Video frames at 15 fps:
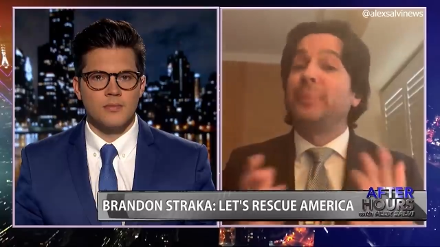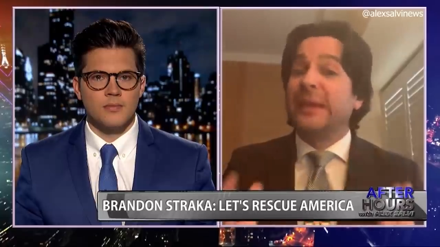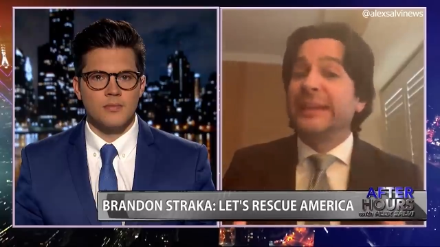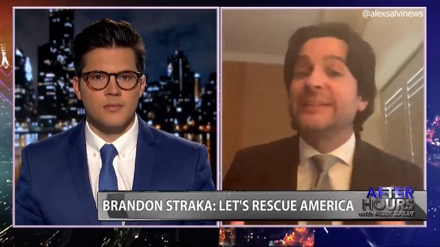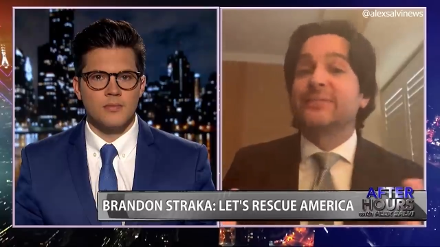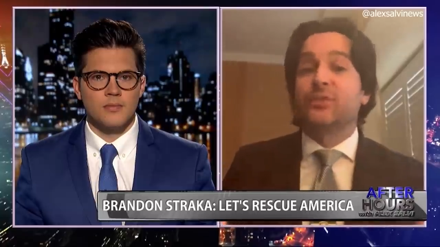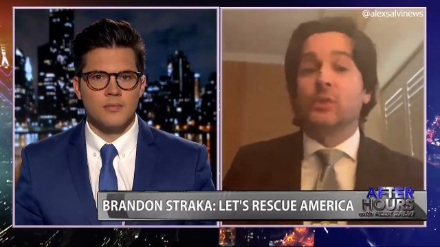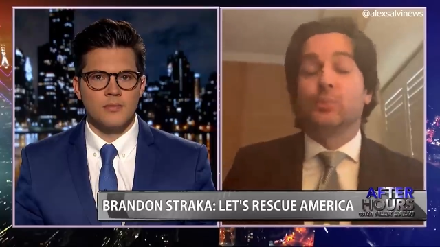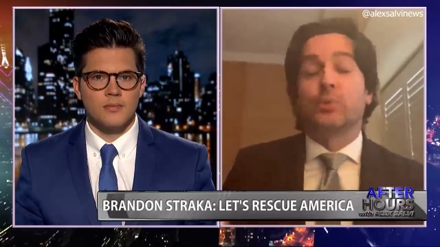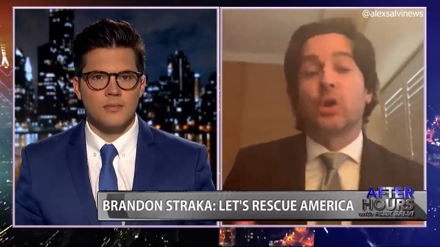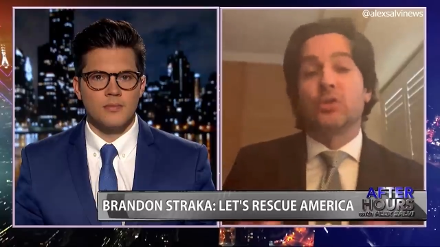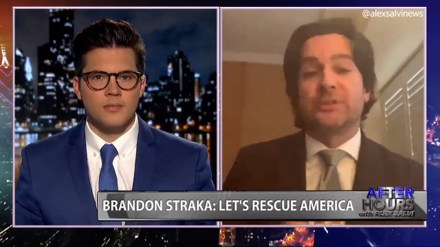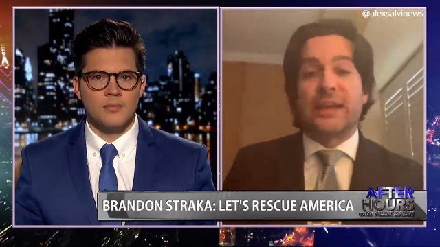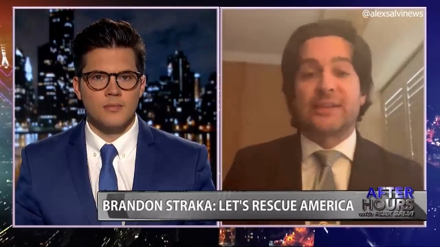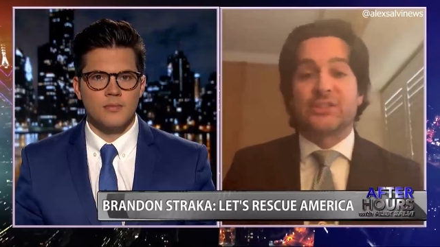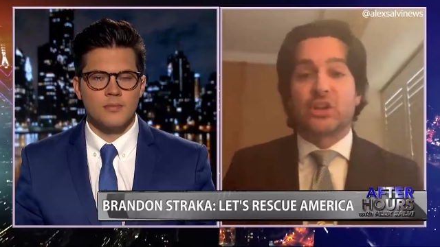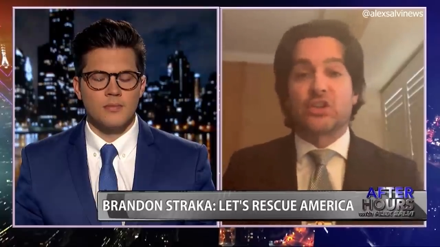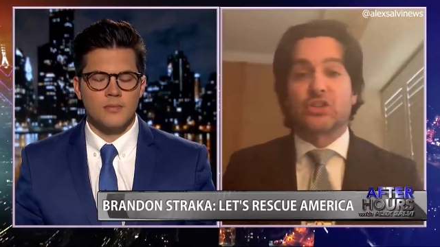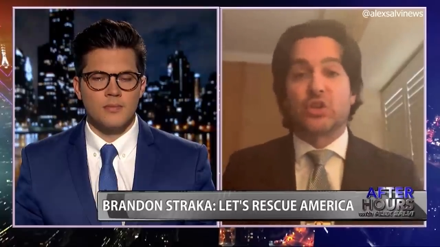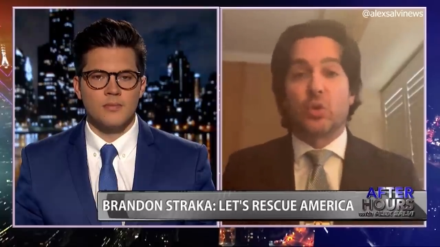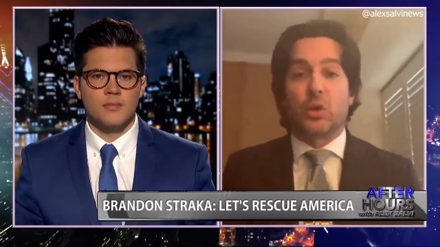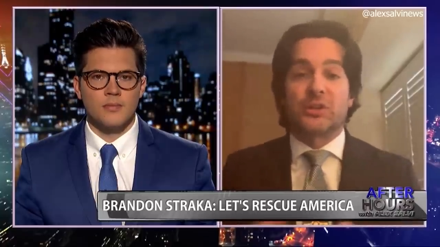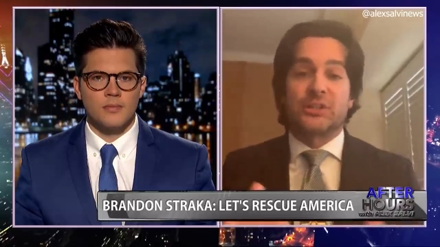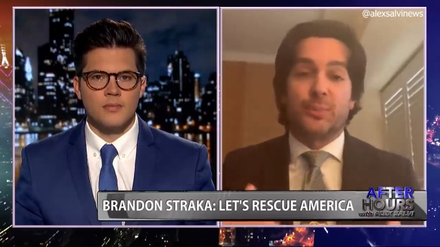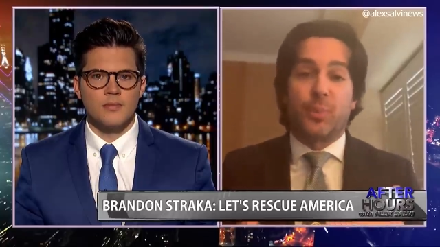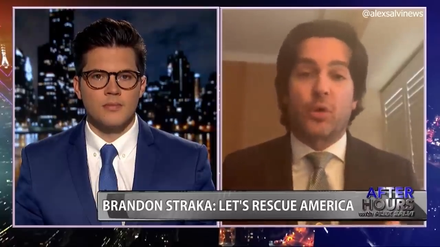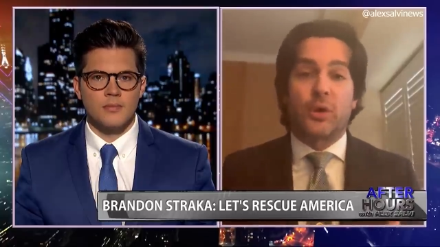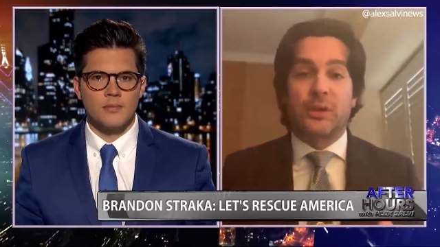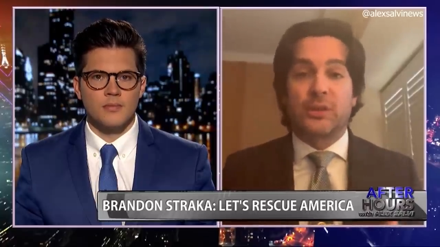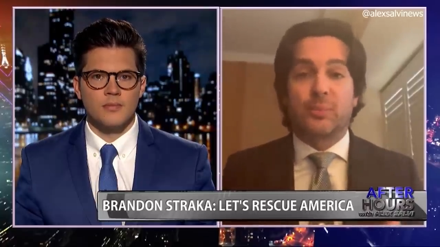Speaker 1: peaceful protesters who are
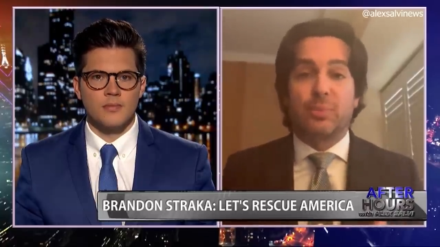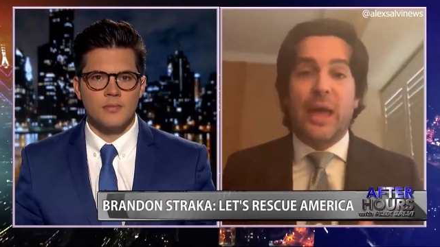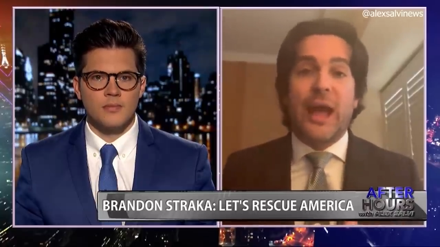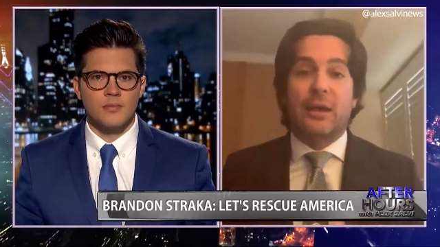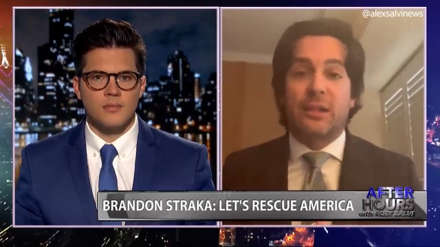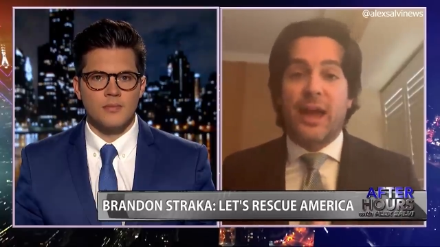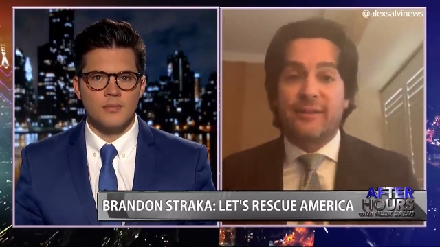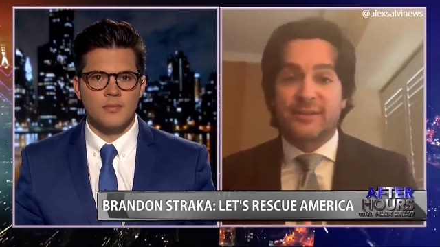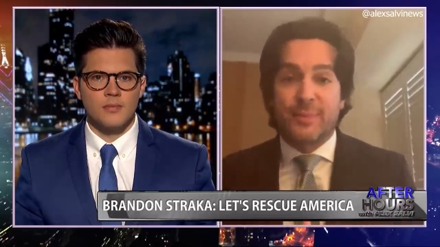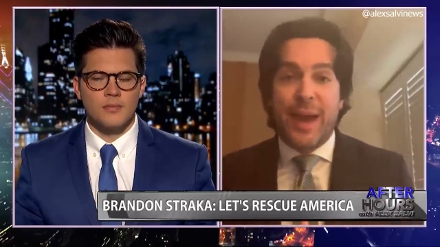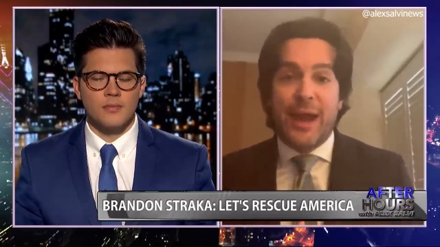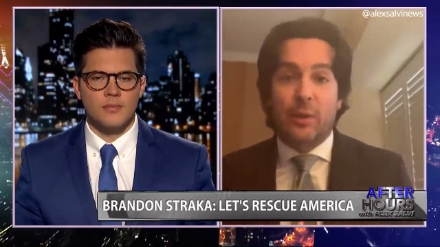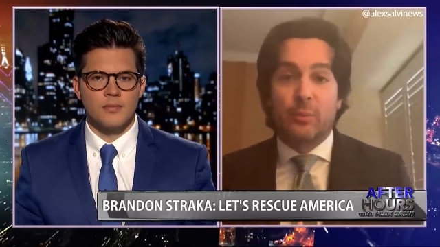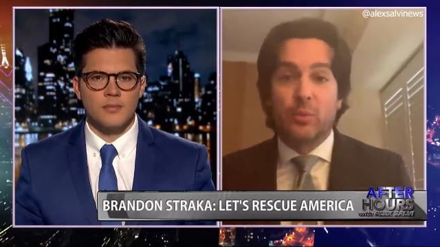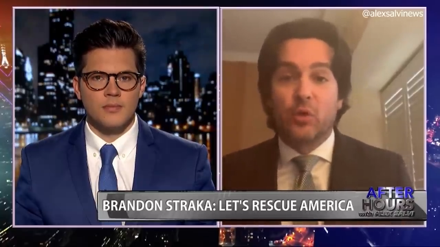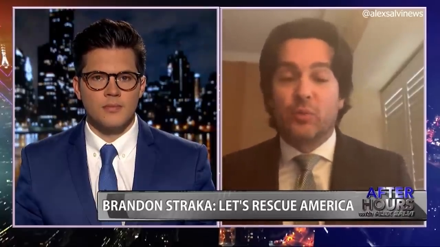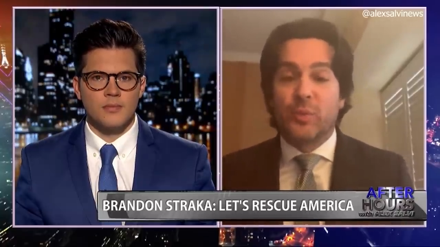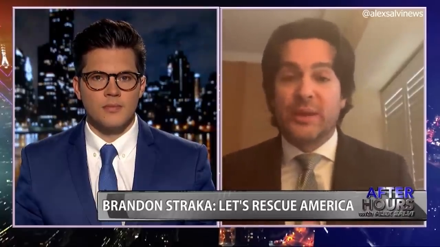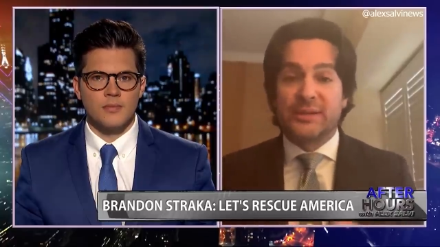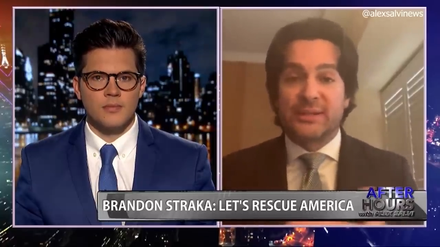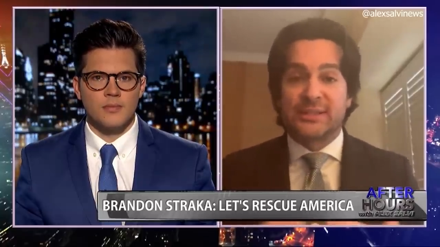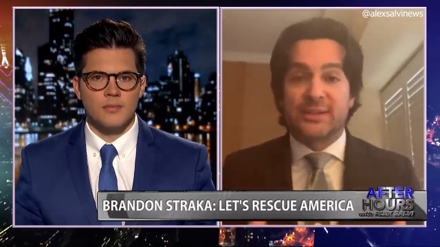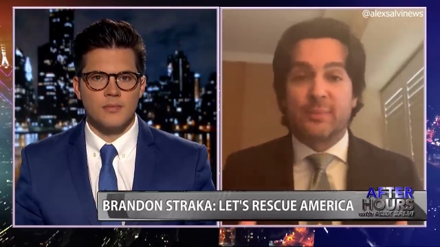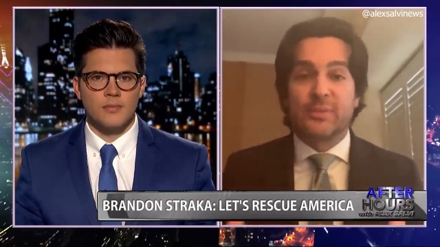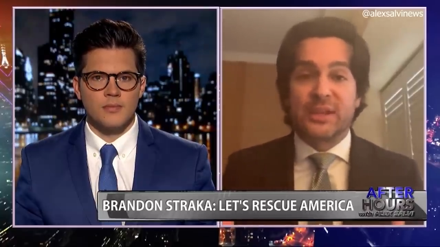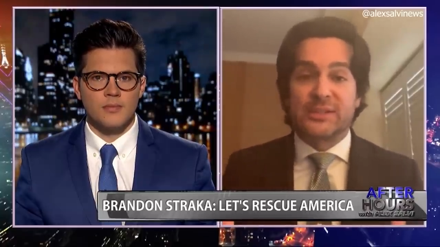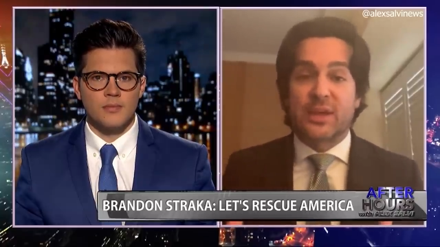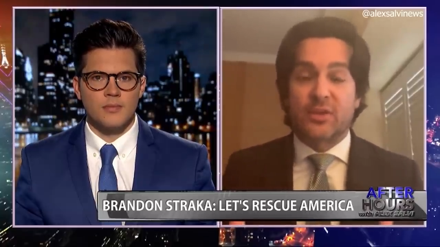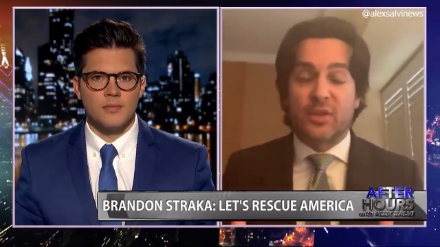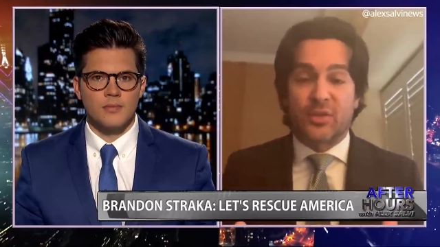supporting the Black Lives Matter movement and some of
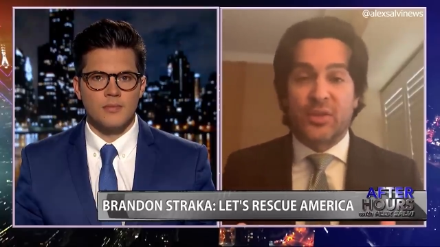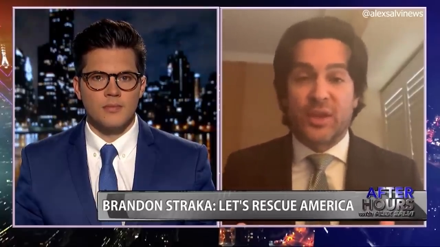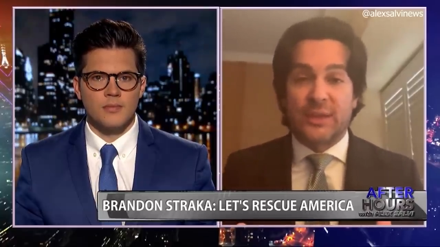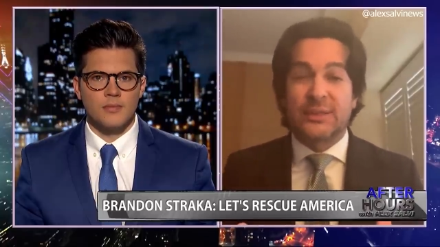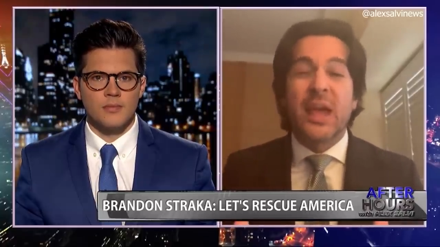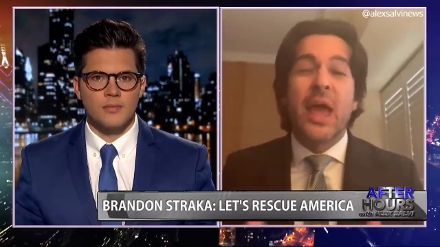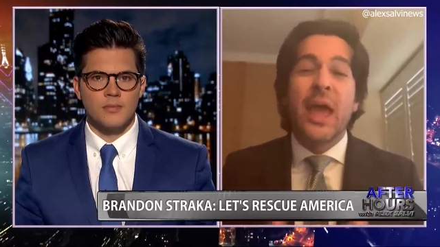these other things.